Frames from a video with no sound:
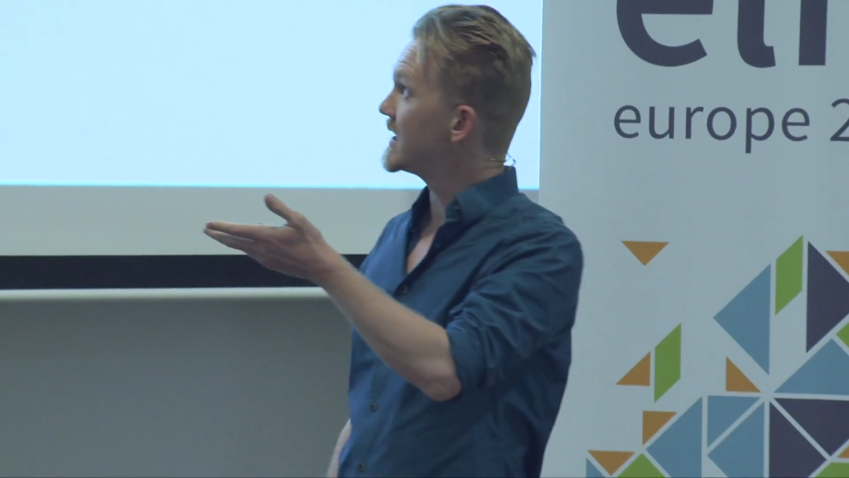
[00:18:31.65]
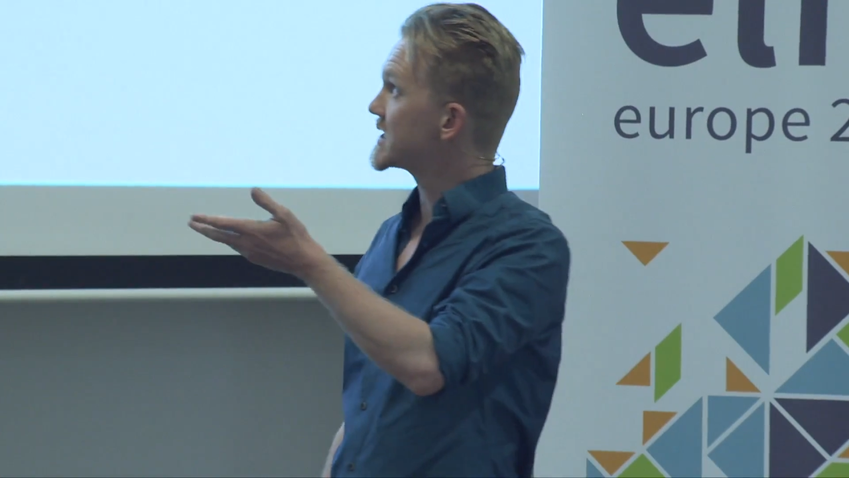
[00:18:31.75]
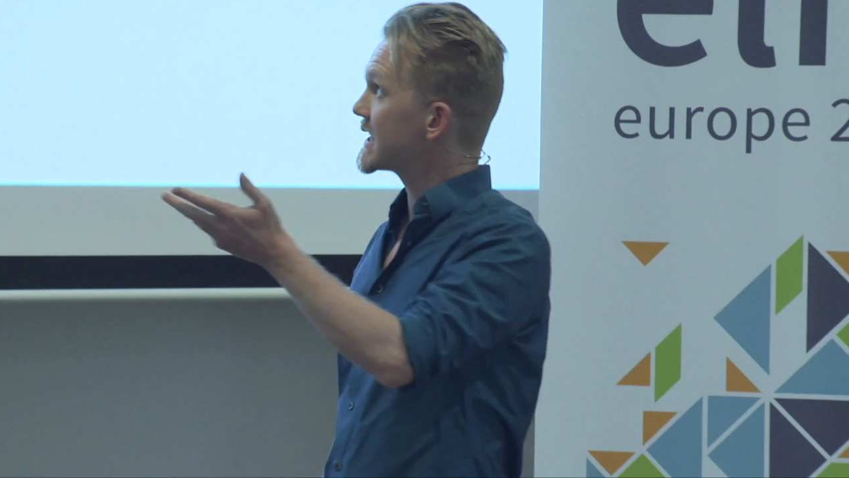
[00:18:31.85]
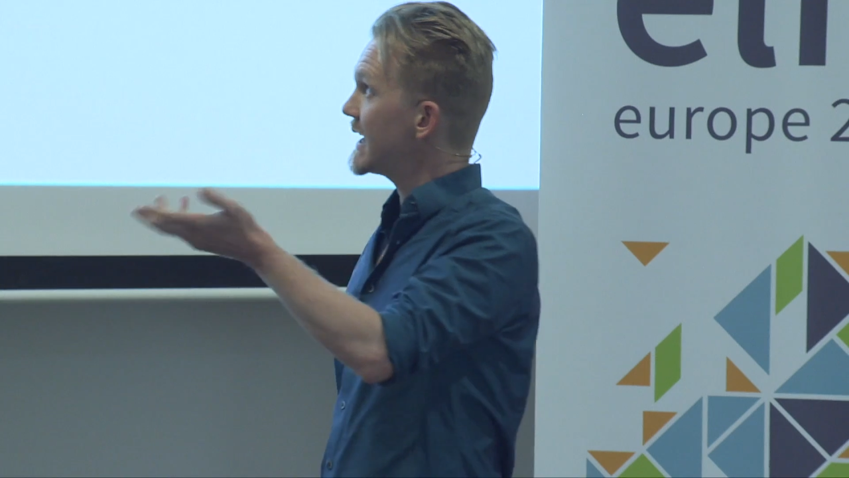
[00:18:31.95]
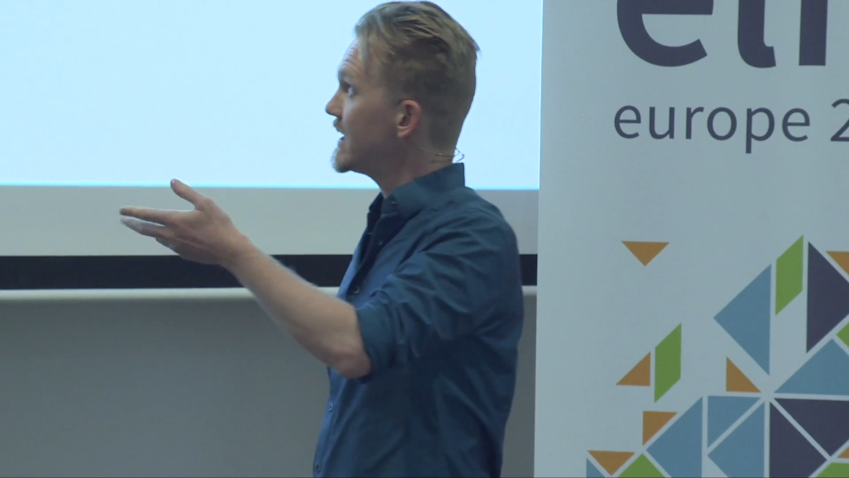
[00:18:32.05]

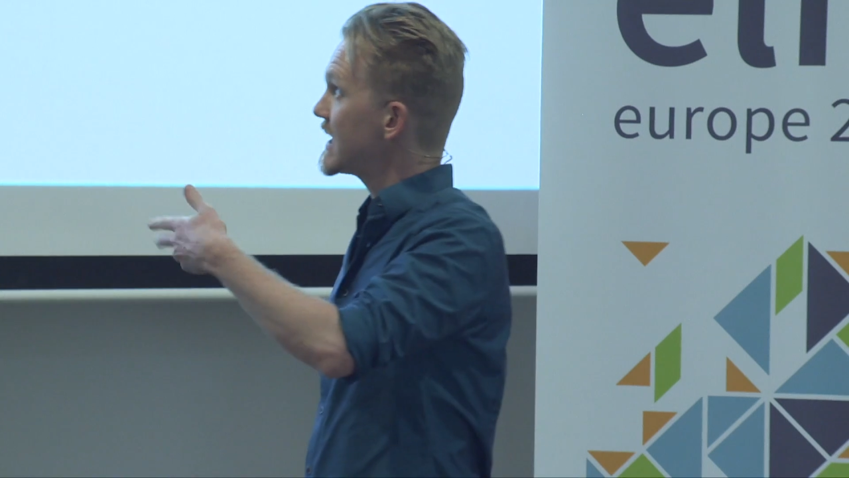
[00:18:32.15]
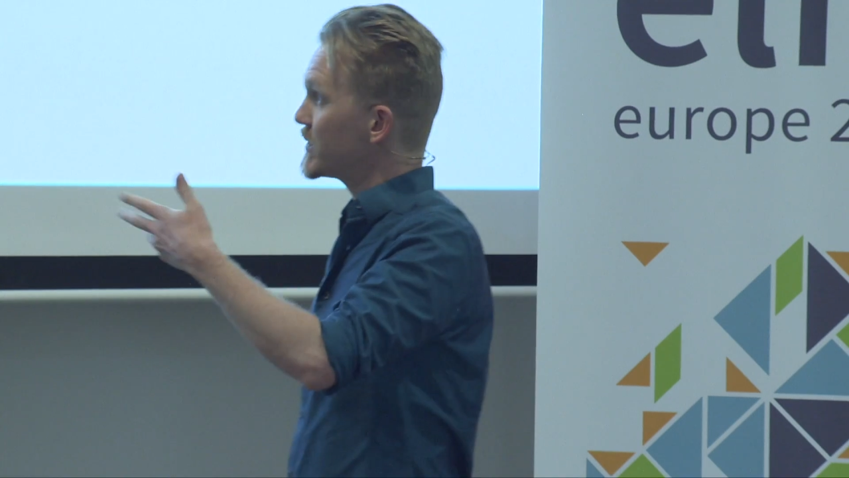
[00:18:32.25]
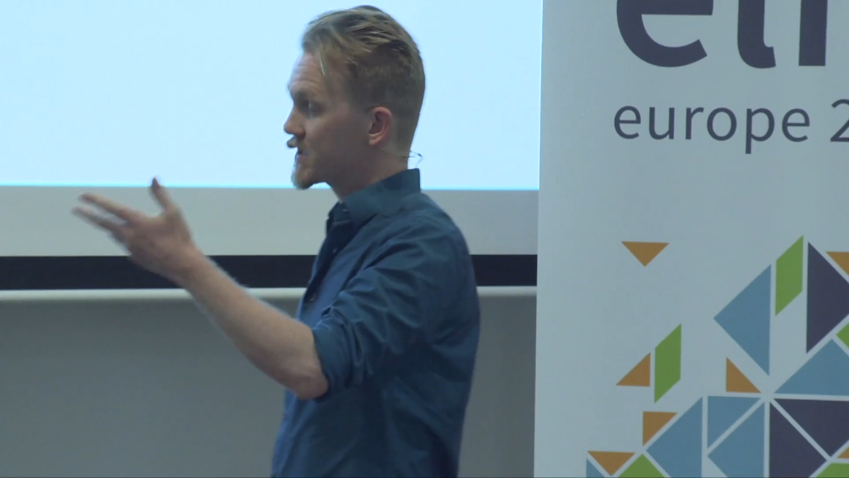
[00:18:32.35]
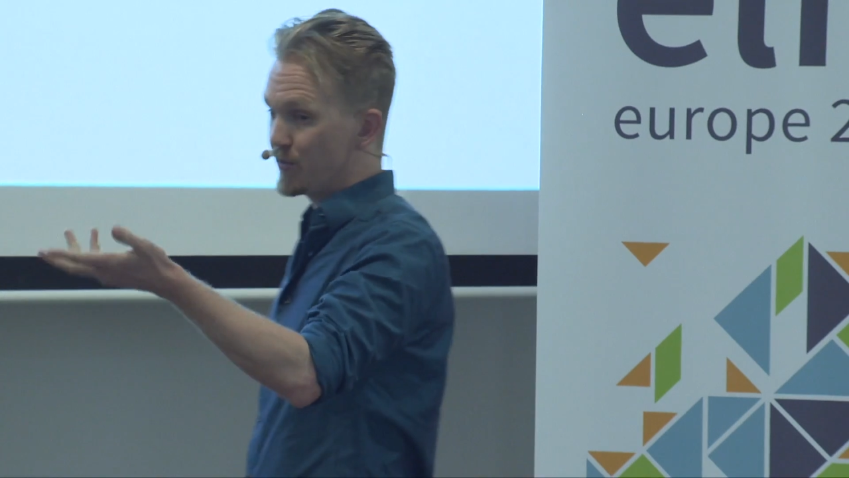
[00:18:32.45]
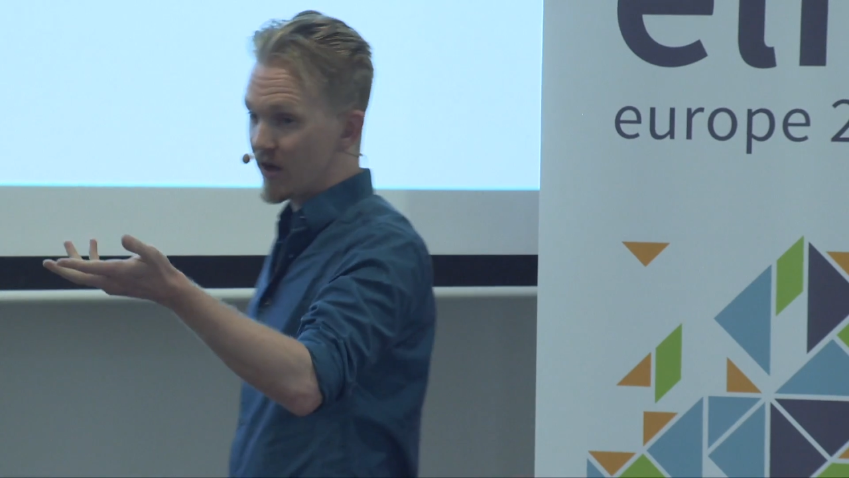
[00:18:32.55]
style that
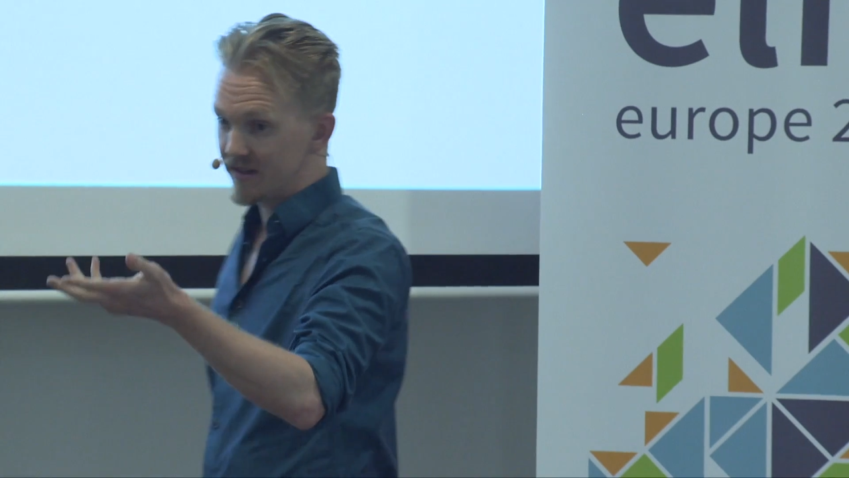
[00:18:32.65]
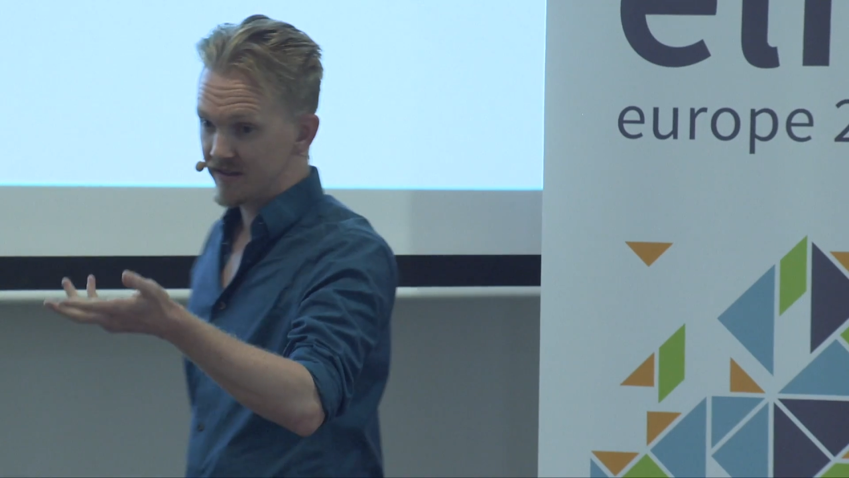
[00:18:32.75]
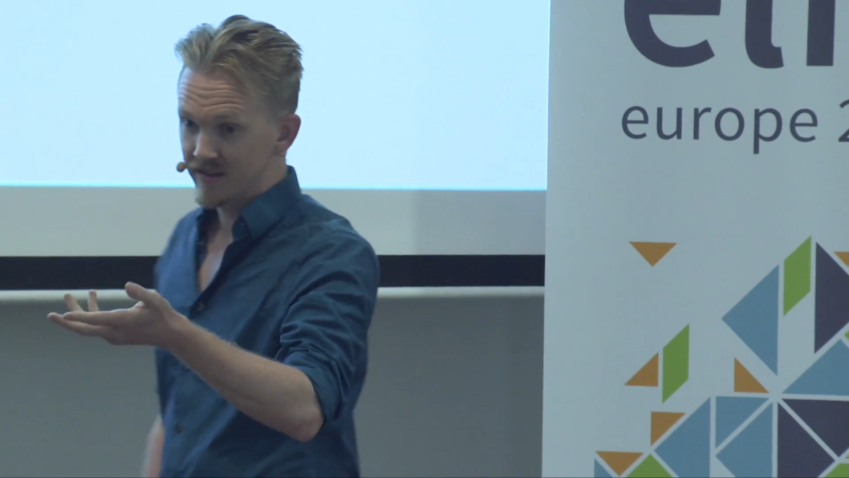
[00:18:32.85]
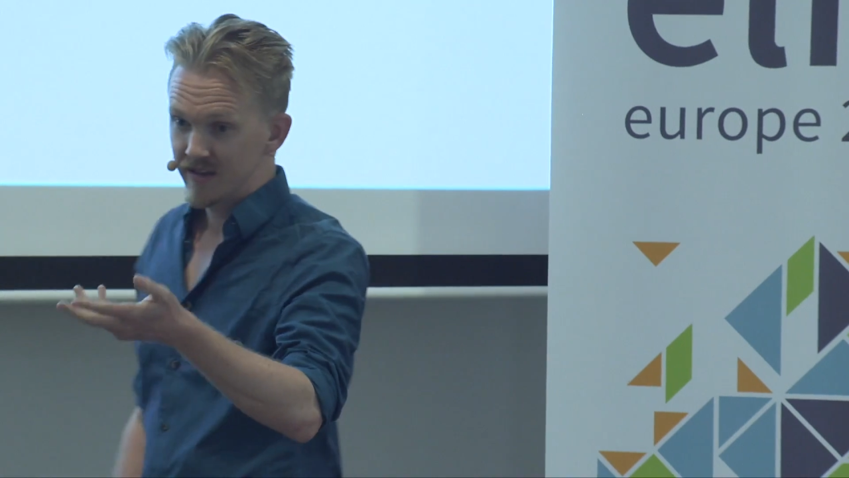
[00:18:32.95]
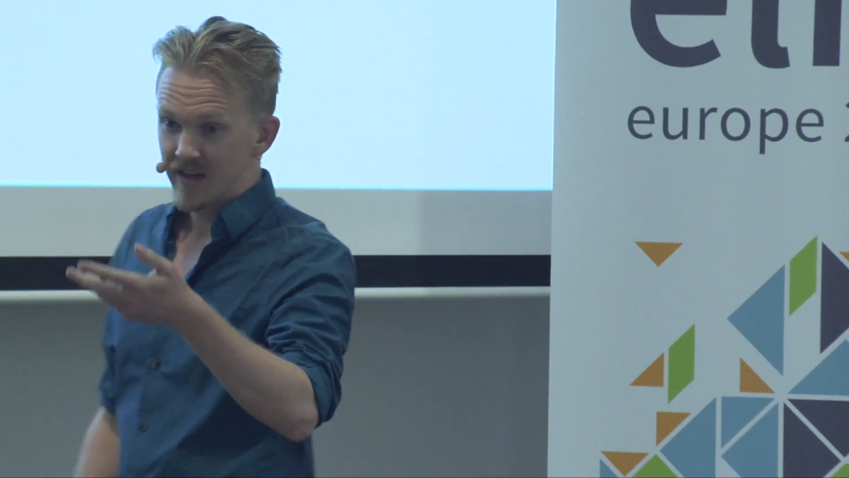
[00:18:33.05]
was a button,